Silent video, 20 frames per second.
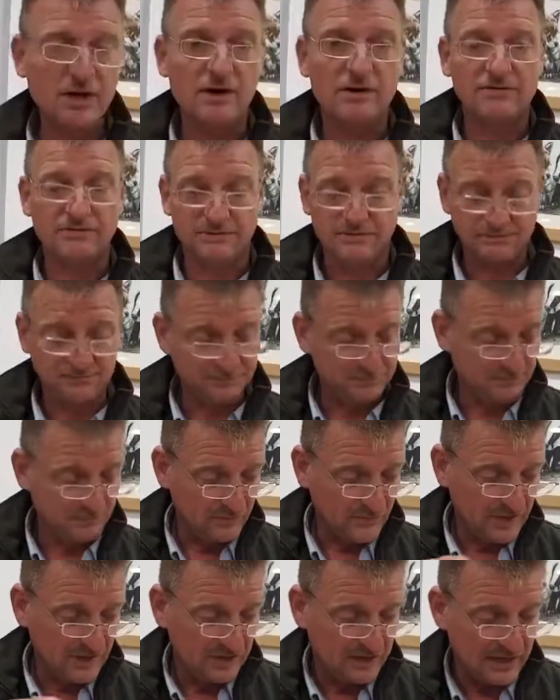off.
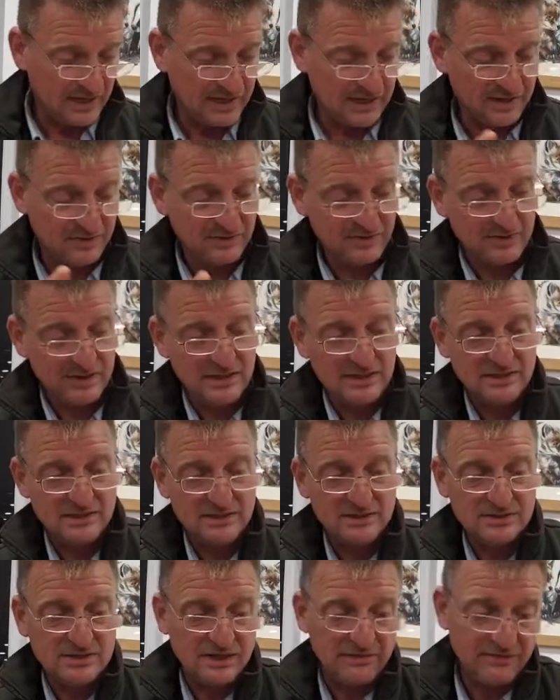Now, it
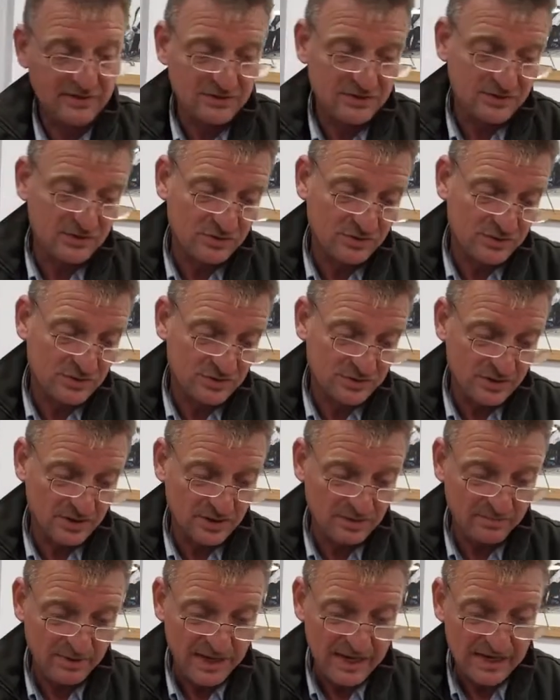does give instructions on
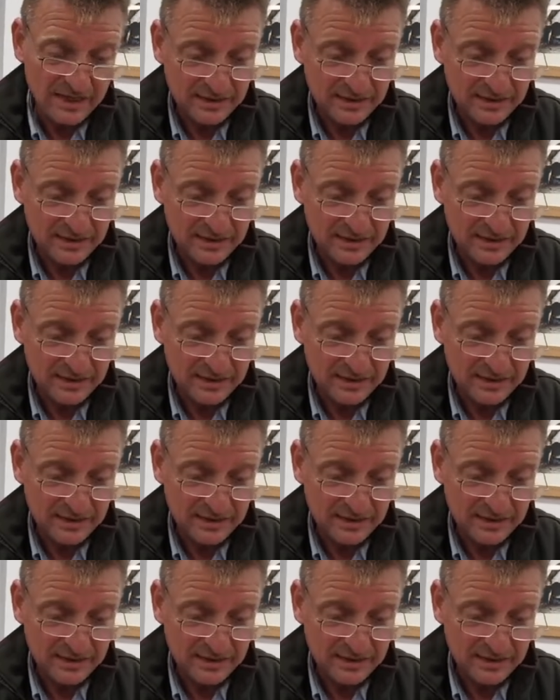the back.